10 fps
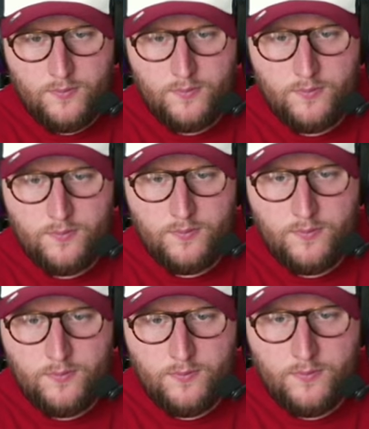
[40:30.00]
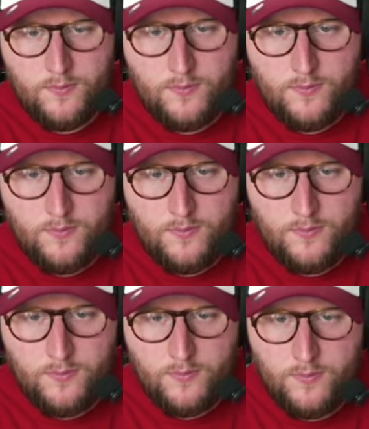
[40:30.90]

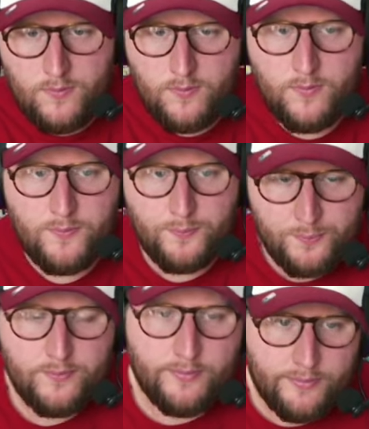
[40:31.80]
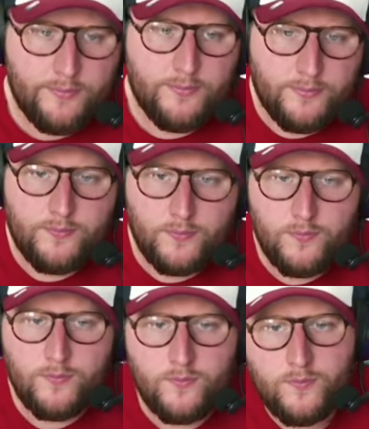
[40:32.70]

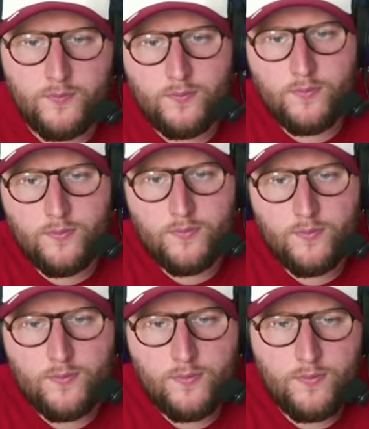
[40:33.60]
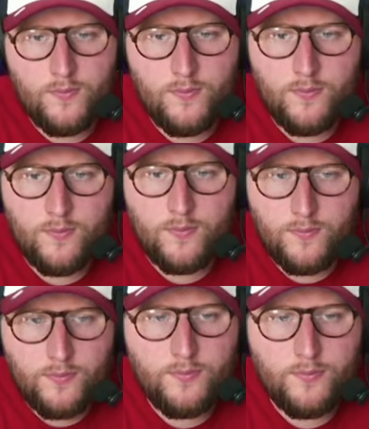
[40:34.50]

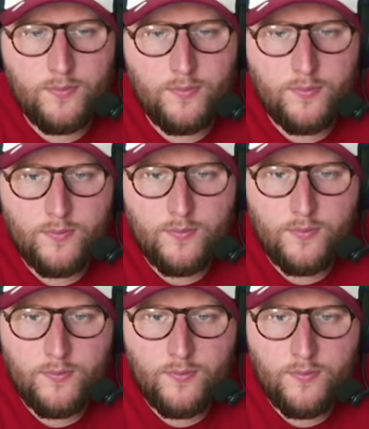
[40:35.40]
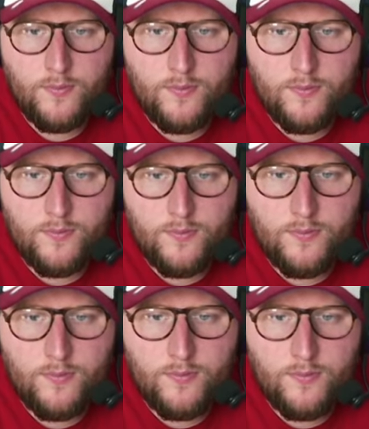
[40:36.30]

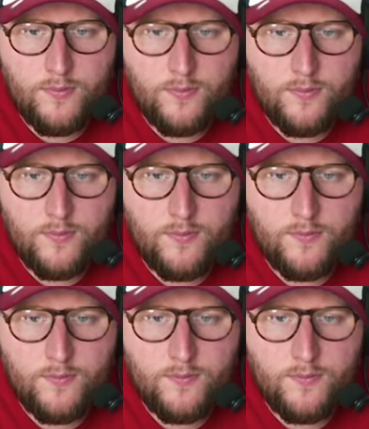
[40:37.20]
(not speaking)